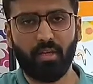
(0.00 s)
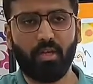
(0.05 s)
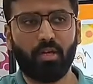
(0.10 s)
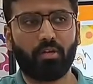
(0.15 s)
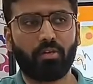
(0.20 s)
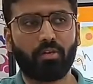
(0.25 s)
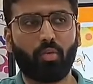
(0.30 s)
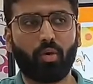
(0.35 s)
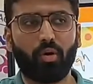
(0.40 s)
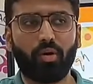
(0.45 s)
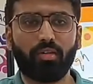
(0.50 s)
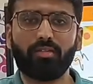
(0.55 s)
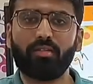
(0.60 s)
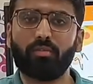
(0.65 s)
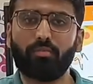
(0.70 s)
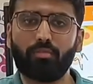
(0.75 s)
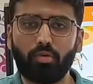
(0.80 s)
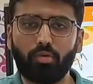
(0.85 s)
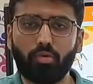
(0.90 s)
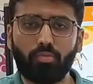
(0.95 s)
So, what is a
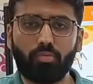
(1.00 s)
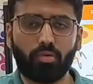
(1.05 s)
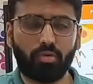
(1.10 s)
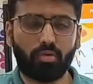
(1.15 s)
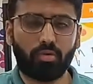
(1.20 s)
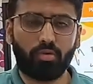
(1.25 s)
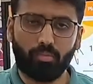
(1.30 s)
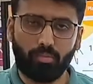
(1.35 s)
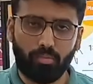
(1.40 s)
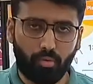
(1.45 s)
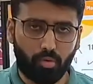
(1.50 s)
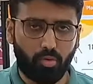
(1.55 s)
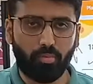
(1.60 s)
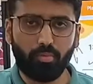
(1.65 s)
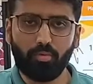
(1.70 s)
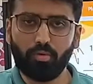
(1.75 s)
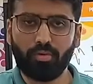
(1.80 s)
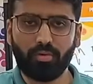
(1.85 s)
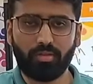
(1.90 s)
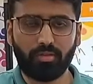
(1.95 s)
blue moon? Blue
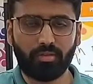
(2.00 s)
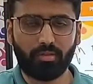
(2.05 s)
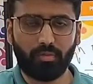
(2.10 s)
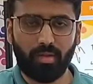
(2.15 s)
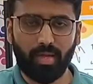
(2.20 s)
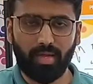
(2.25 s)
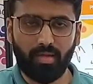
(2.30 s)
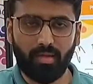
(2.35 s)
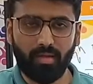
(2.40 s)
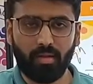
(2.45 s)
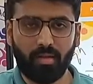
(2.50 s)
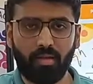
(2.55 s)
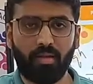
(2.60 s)
moon is when